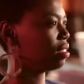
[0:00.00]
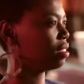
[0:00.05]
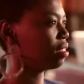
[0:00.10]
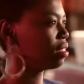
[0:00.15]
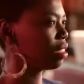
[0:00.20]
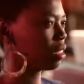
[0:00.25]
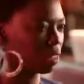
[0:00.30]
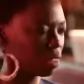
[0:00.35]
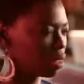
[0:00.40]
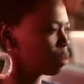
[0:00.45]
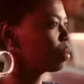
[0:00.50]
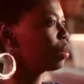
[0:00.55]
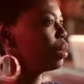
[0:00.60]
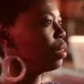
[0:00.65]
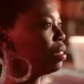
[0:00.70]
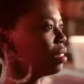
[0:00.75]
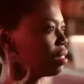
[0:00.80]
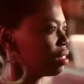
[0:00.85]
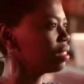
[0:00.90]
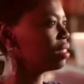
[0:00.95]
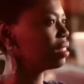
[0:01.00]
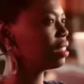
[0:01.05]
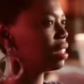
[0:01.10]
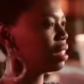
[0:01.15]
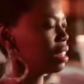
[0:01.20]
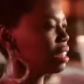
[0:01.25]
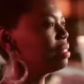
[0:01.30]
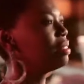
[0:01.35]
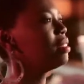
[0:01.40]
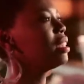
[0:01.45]
The world
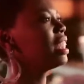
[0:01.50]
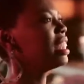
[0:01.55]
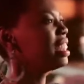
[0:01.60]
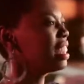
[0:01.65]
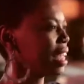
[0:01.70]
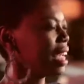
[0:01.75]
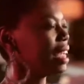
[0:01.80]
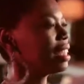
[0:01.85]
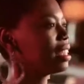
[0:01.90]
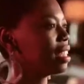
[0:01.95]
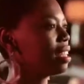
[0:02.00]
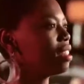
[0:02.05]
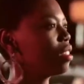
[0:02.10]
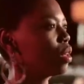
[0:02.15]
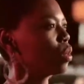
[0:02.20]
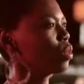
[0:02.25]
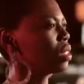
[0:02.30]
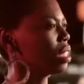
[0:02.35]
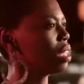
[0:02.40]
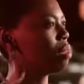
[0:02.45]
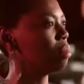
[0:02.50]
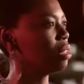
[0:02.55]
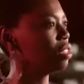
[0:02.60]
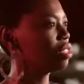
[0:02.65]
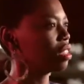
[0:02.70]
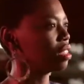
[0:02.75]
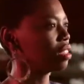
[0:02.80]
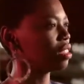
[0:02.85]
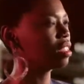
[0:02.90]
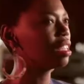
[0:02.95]
dictated those
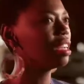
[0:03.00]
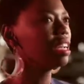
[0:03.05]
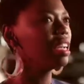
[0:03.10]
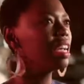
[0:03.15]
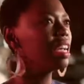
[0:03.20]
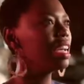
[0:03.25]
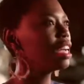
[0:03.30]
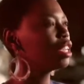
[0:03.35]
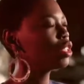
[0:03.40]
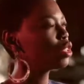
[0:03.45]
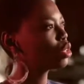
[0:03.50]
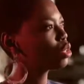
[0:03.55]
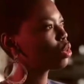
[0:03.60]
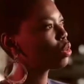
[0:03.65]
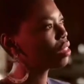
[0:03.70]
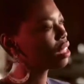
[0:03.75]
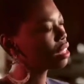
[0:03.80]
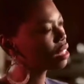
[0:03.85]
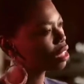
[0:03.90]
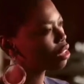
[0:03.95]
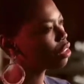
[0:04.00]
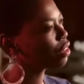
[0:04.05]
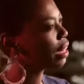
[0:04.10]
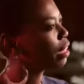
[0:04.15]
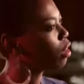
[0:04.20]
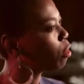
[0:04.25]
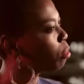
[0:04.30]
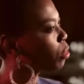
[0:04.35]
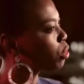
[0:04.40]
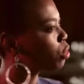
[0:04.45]
images. So there's a great
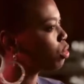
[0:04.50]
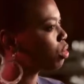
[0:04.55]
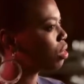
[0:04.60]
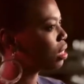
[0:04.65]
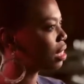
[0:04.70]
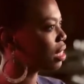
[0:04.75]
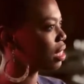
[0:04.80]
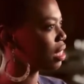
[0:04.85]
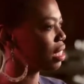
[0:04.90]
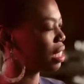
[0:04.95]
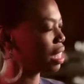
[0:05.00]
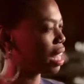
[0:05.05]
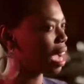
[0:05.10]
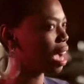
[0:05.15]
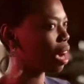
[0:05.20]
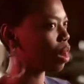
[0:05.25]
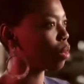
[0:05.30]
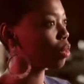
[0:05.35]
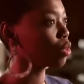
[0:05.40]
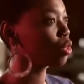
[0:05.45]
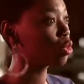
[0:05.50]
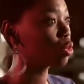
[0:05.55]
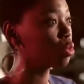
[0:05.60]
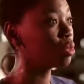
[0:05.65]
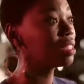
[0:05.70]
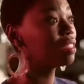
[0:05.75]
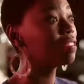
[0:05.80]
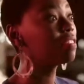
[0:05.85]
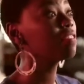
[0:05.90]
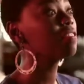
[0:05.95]
opportunity now to
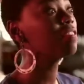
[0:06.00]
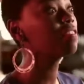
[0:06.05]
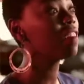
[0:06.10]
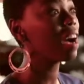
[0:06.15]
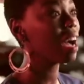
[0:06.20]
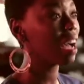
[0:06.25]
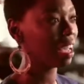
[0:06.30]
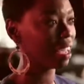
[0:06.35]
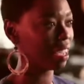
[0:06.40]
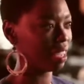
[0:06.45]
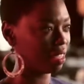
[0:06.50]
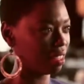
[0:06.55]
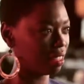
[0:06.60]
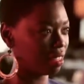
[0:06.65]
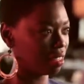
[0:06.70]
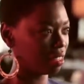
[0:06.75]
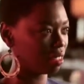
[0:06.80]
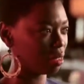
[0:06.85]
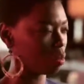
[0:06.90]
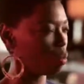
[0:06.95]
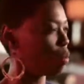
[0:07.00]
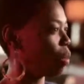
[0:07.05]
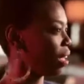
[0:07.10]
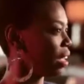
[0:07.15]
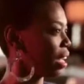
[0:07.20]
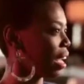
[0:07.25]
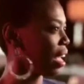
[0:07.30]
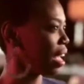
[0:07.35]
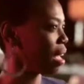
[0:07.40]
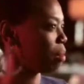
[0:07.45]
define what
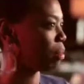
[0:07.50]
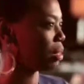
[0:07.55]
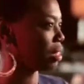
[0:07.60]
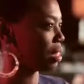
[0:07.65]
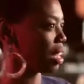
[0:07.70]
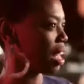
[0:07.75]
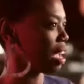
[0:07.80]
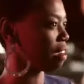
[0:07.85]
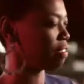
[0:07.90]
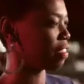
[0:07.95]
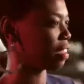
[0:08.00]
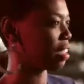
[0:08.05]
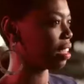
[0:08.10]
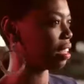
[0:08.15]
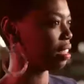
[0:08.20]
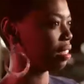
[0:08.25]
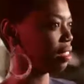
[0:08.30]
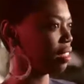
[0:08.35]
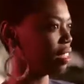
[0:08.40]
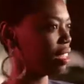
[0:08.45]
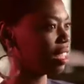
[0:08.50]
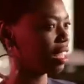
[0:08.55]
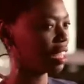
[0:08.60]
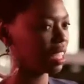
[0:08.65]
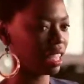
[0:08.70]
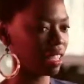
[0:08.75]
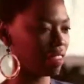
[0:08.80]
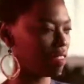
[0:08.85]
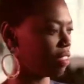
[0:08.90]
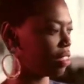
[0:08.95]
I am as an African,
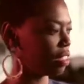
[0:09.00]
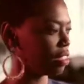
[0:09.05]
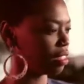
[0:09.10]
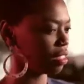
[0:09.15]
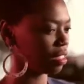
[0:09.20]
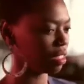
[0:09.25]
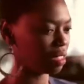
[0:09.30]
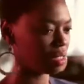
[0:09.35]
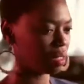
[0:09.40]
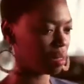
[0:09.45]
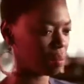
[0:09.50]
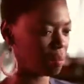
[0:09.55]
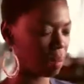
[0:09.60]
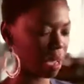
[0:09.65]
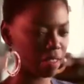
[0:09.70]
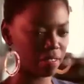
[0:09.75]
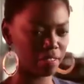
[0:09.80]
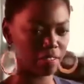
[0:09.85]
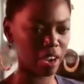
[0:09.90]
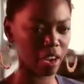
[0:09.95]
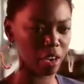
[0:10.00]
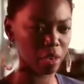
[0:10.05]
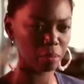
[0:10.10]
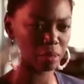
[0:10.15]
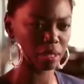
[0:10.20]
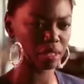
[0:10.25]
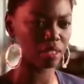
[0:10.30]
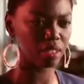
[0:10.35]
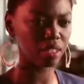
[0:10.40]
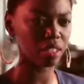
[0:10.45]
given my
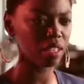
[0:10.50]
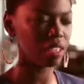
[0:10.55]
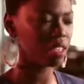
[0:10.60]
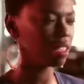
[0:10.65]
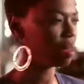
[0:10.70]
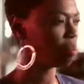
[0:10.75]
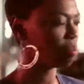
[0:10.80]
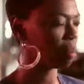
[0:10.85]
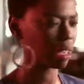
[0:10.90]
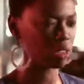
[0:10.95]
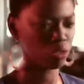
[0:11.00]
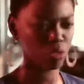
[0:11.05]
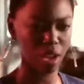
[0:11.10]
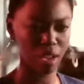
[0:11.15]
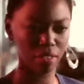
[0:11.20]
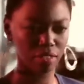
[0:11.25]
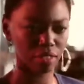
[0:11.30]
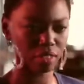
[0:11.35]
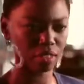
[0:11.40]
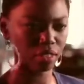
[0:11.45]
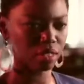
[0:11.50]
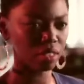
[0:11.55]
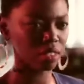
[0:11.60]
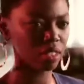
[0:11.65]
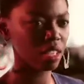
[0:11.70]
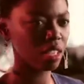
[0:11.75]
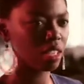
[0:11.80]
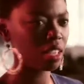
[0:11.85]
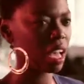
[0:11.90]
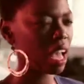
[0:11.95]
environment, my travels,
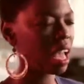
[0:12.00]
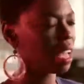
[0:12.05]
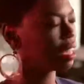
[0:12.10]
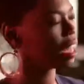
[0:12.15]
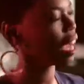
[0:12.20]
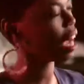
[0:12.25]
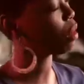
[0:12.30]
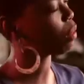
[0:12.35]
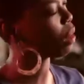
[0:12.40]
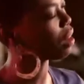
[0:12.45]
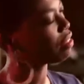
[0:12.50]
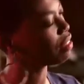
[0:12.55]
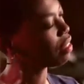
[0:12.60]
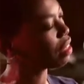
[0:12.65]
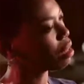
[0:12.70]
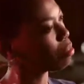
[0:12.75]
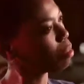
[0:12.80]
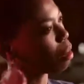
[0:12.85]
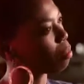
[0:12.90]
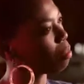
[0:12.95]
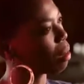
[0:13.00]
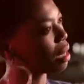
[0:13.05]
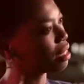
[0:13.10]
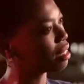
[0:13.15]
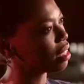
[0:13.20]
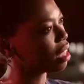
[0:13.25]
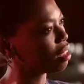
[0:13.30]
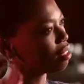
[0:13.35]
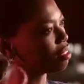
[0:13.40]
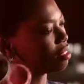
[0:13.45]
and how I feel about
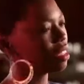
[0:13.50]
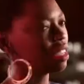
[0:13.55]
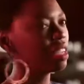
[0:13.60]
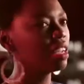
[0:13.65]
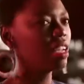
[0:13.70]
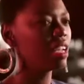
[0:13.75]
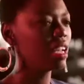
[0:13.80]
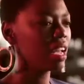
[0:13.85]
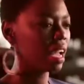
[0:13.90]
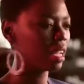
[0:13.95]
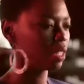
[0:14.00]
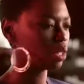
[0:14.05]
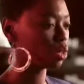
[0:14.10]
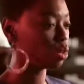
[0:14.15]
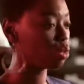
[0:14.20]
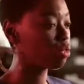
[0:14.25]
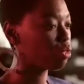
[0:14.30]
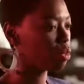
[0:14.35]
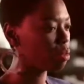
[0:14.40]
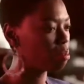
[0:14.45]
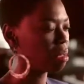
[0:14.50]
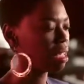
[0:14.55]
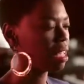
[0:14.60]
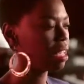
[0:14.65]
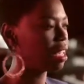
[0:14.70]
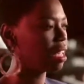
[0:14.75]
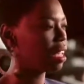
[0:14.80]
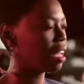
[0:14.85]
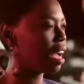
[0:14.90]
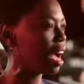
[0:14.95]
myself. And so for
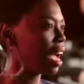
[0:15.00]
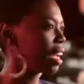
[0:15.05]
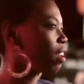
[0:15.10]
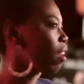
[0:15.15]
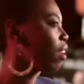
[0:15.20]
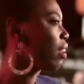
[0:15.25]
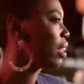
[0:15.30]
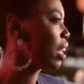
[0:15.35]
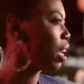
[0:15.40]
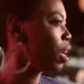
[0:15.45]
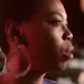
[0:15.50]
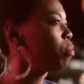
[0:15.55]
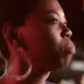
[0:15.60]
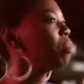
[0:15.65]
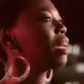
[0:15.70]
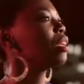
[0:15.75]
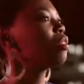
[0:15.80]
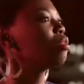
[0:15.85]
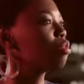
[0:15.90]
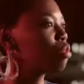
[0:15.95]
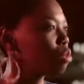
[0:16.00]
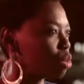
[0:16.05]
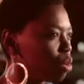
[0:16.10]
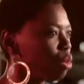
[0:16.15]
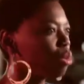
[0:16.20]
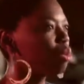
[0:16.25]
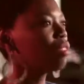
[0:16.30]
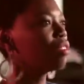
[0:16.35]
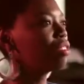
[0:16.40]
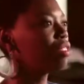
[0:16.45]
me, I can't help but
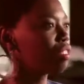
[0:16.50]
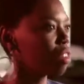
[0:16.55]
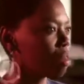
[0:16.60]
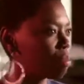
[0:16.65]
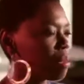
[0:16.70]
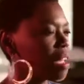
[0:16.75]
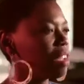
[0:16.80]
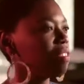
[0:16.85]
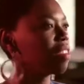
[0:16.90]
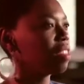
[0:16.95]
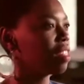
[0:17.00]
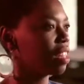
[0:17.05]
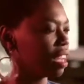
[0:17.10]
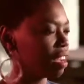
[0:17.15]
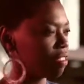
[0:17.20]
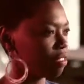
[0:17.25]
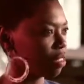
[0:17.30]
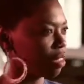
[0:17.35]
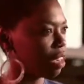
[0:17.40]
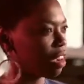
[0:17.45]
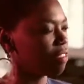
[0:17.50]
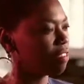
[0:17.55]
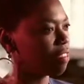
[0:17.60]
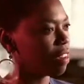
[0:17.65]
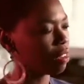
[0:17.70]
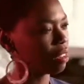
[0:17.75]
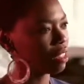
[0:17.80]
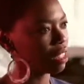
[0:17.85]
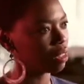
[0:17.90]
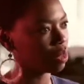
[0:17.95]
draw from everything I've
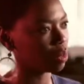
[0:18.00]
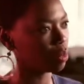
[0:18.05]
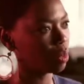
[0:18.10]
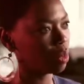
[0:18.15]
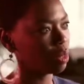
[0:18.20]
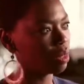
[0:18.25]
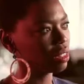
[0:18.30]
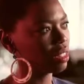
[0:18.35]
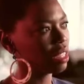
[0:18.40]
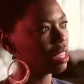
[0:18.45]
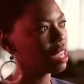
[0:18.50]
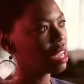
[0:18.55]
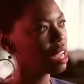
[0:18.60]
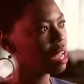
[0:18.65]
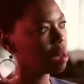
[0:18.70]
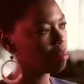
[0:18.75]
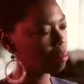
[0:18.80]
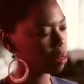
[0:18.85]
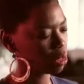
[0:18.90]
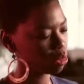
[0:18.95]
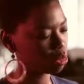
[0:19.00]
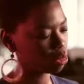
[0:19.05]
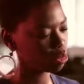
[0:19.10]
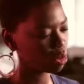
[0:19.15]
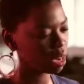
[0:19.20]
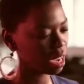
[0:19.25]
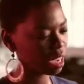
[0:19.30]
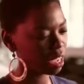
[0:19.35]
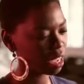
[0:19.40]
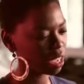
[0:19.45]
found in the world, but to
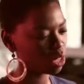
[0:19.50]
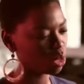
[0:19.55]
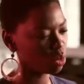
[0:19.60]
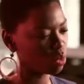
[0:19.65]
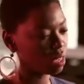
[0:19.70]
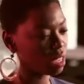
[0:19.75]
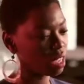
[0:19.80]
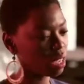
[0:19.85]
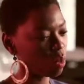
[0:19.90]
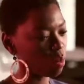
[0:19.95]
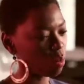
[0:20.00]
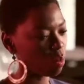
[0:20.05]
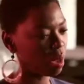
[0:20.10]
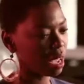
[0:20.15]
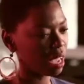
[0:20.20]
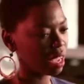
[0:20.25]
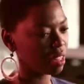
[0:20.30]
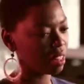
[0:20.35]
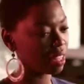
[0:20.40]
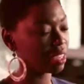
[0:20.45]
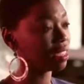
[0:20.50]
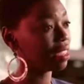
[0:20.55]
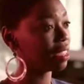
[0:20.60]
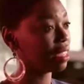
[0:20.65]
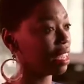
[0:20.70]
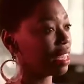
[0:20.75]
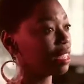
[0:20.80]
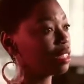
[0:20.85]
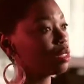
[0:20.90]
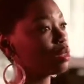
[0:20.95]
try a unique way that
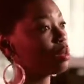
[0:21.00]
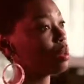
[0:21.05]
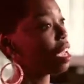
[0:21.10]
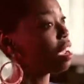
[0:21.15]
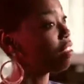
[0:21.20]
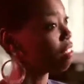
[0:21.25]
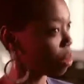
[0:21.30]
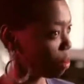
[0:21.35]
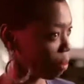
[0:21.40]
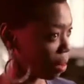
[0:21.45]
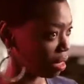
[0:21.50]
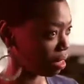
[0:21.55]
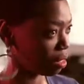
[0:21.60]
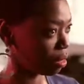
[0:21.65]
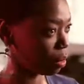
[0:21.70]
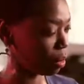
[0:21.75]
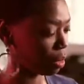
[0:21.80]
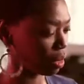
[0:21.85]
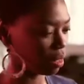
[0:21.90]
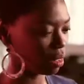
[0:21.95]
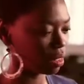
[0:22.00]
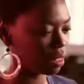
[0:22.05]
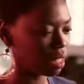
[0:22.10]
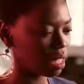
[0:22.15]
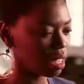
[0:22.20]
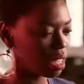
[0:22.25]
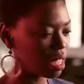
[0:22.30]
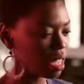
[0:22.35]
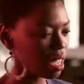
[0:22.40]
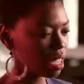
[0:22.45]
connects to everyone in the world
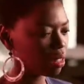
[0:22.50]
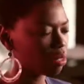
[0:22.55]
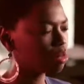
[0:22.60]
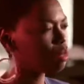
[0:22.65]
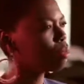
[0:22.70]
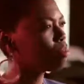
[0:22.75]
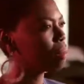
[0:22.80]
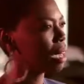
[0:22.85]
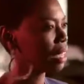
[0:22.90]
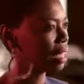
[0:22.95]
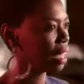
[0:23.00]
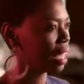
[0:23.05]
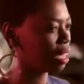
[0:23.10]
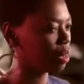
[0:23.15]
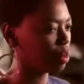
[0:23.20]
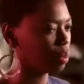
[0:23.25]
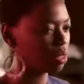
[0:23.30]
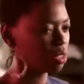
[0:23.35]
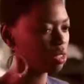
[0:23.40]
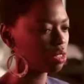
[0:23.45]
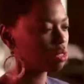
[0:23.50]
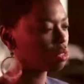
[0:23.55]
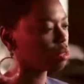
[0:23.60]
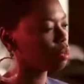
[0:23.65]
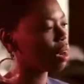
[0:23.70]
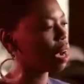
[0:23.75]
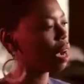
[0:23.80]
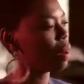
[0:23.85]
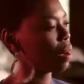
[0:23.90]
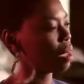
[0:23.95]
through my language, through
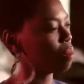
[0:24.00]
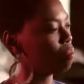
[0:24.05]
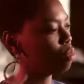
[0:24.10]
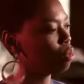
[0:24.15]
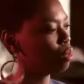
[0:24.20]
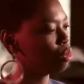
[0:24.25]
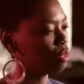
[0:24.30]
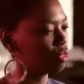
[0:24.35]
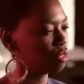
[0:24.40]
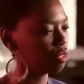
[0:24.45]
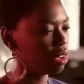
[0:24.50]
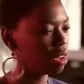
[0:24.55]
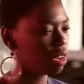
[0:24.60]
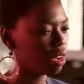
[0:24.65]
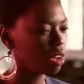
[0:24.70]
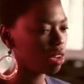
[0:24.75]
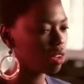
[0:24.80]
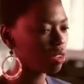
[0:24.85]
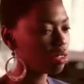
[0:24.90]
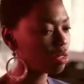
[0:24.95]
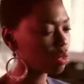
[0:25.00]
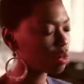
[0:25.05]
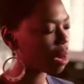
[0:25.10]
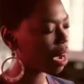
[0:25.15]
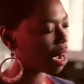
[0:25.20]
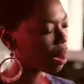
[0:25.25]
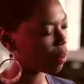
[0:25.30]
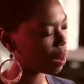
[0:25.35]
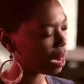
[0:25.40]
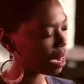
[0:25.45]
how I move, through
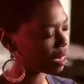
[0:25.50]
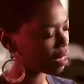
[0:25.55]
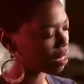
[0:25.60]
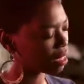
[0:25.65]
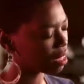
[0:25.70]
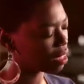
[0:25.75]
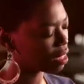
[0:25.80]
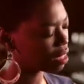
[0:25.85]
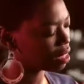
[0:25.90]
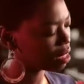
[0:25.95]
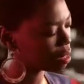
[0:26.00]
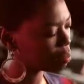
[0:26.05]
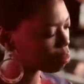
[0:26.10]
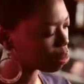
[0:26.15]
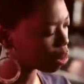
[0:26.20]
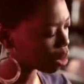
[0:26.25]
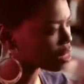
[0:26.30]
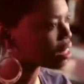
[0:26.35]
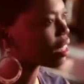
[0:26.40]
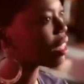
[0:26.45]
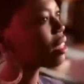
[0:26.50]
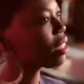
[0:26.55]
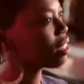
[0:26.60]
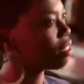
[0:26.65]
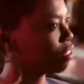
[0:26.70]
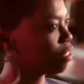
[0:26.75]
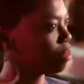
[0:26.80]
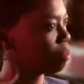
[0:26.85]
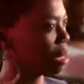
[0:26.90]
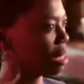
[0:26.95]
how I process
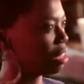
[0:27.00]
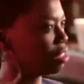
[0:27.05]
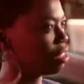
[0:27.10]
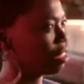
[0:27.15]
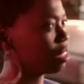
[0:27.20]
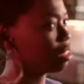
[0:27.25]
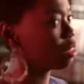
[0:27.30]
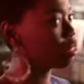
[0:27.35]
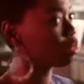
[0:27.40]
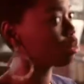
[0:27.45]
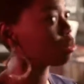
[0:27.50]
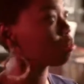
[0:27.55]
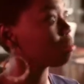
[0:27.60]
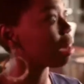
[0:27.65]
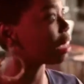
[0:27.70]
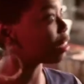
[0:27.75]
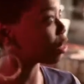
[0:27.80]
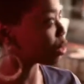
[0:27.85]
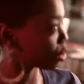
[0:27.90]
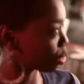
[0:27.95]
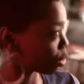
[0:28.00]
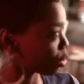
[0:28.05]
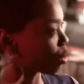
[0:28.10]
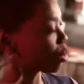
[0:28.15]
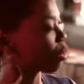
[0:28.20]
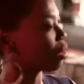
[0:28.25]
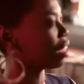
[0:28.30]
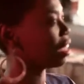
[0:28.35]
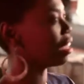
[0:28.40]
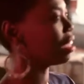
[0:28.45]
information, through my
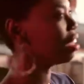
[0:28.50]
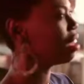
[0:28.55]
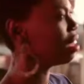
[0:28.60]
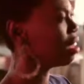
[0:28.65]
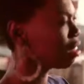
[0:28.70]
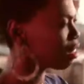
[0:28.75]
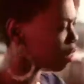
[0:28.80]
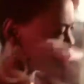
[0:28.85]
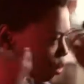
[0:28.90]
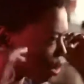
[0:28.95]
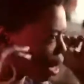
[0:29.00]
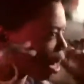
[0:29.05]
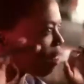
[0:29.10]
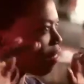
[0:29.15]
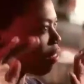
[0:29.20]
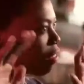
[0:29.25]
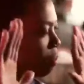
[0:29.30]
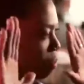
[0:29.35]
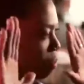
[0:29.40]
story, through how I've